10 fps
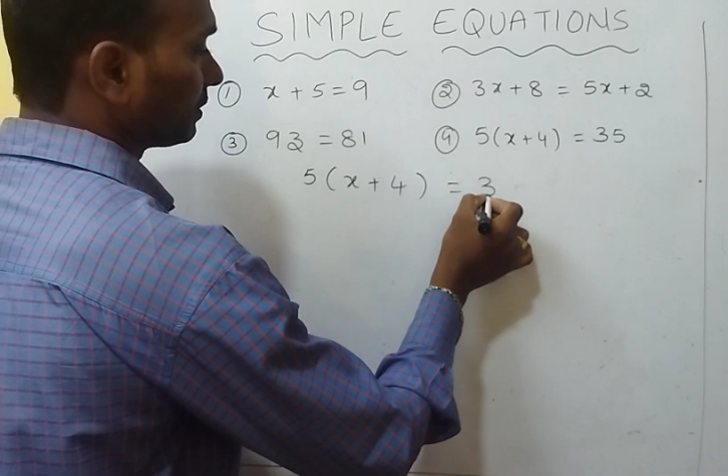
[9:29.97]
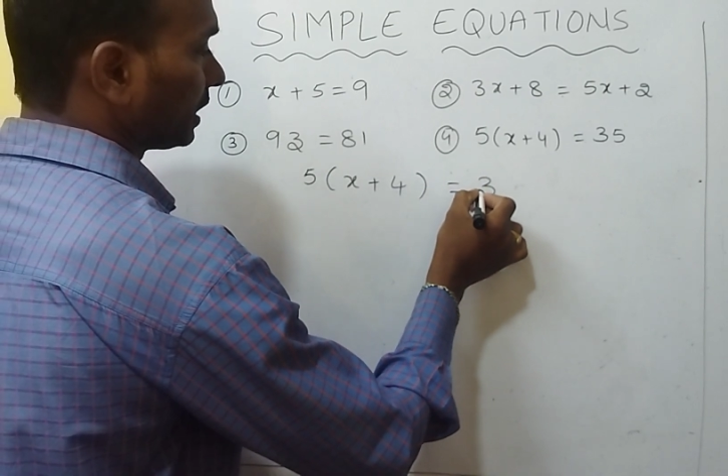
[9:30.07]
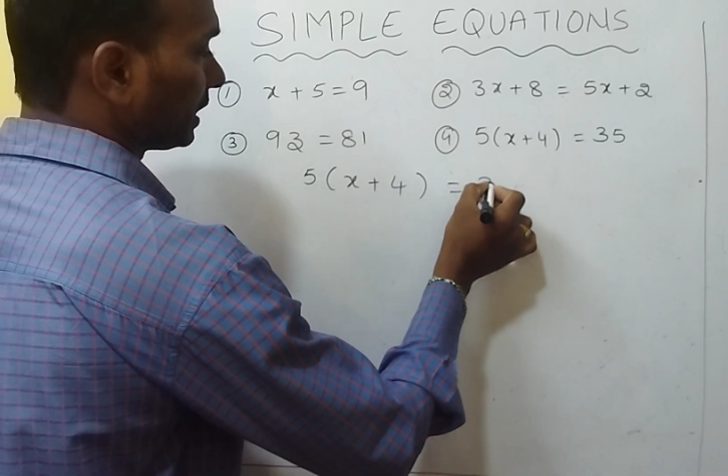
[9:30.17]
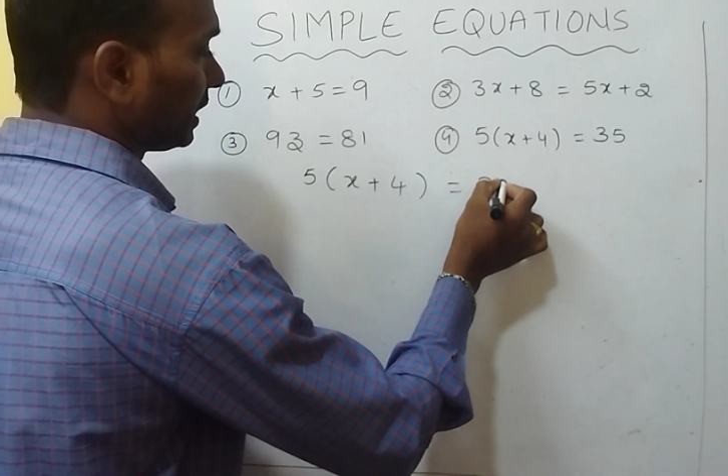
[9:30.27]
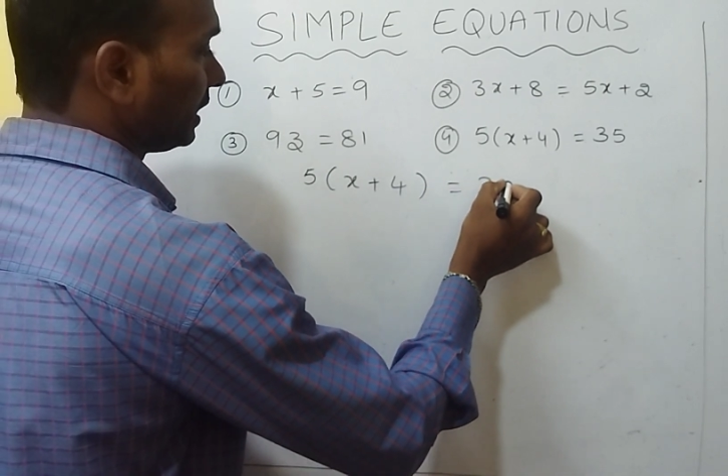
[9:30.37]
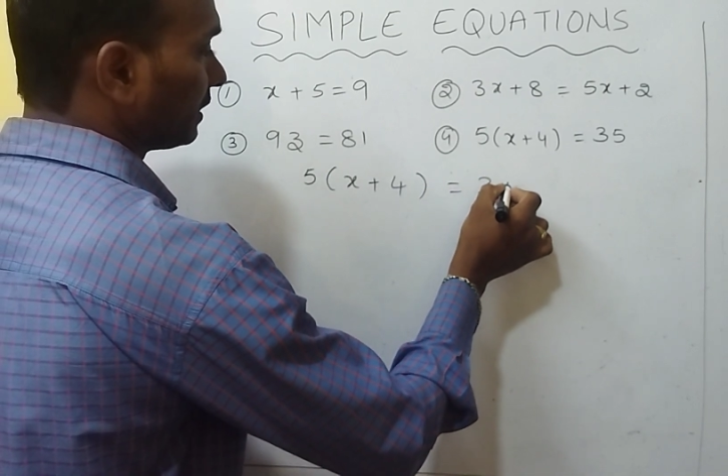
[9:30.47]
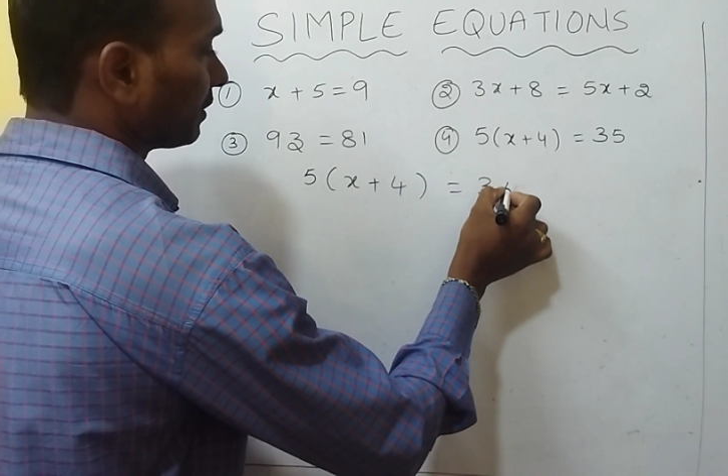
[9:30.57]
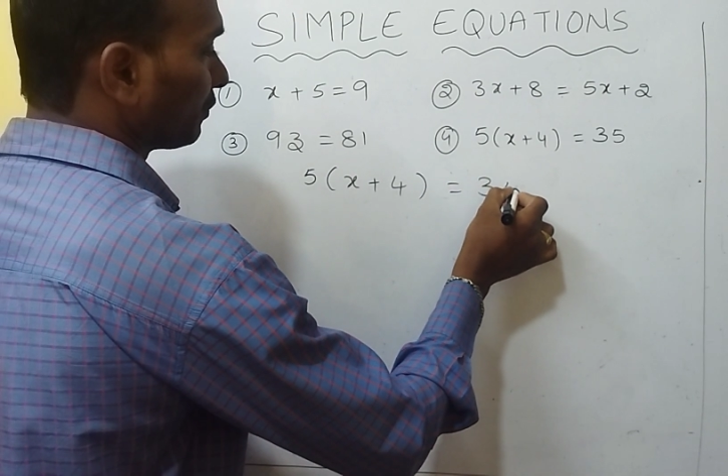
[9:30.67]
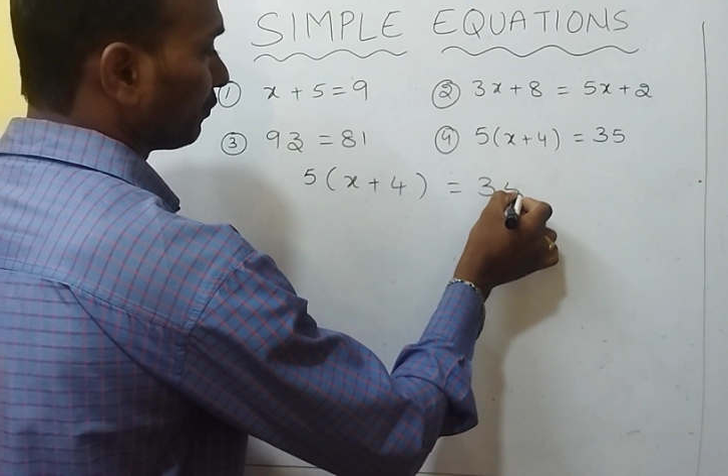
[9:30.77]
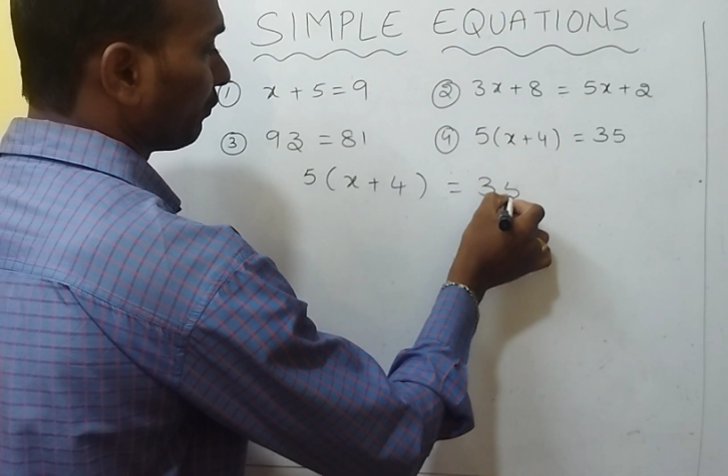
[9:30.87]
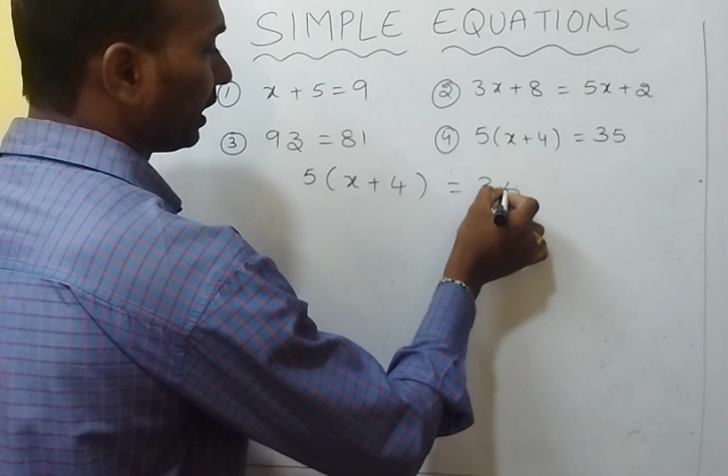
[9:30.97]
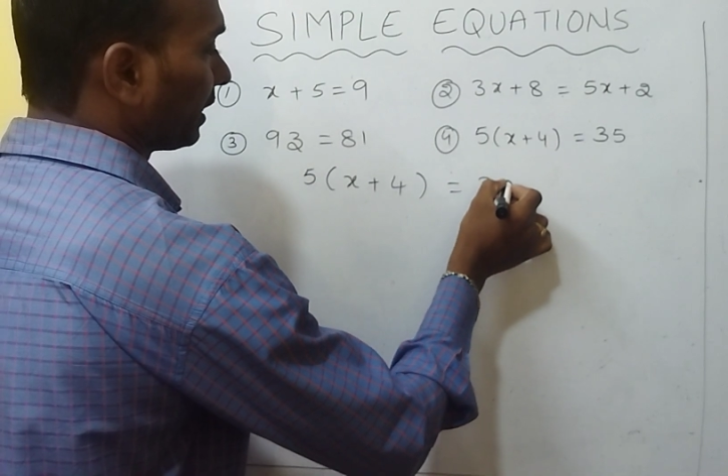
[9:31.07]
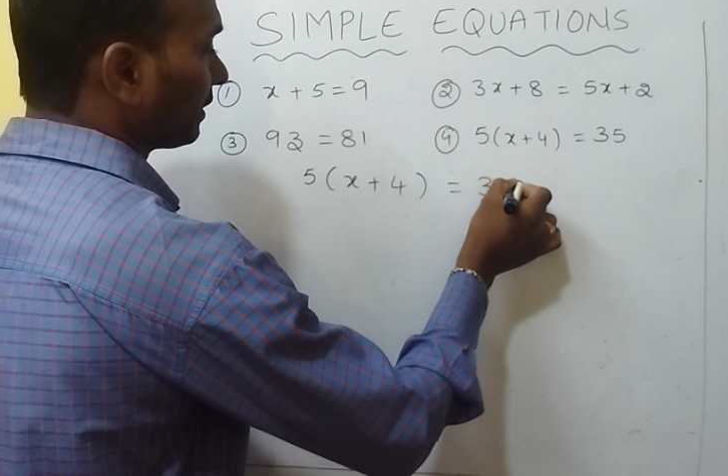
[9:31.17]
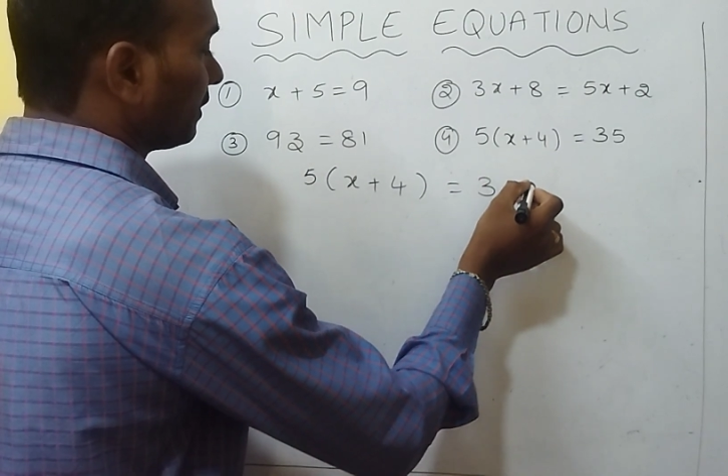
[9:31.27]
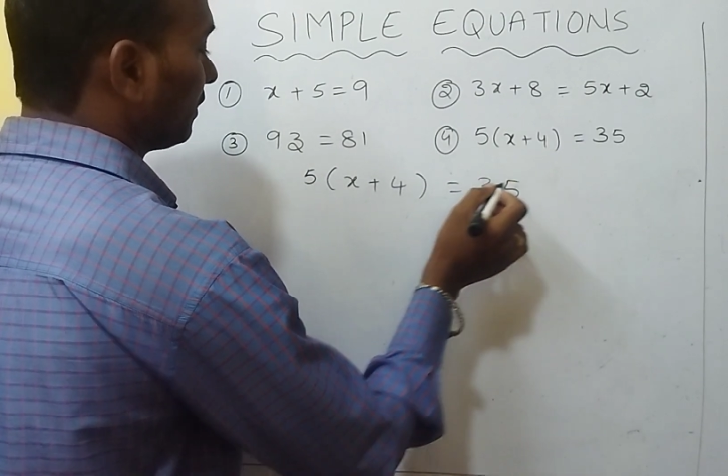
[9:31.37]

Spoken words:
35.